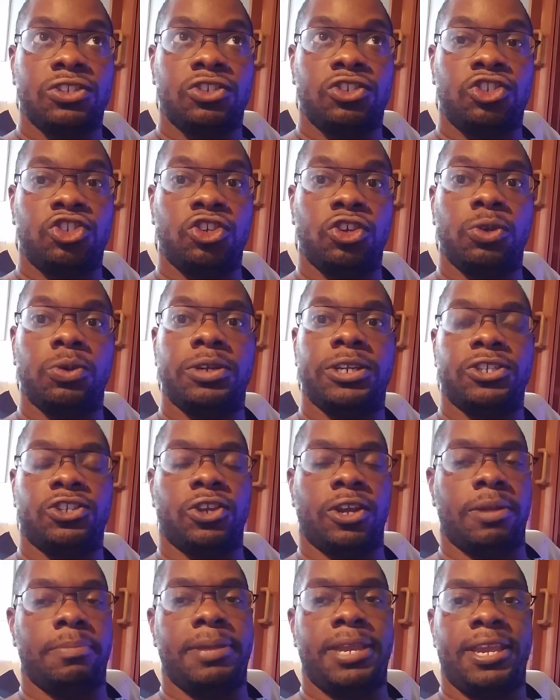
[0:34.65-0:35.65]
June is
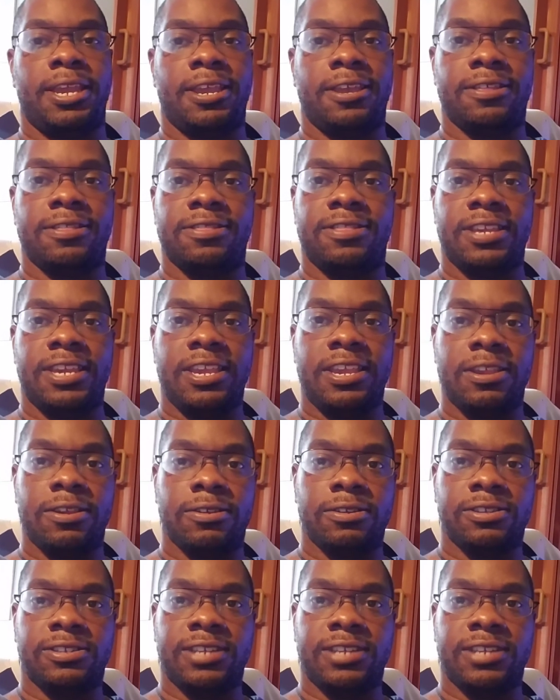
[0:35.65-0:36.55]
going to be the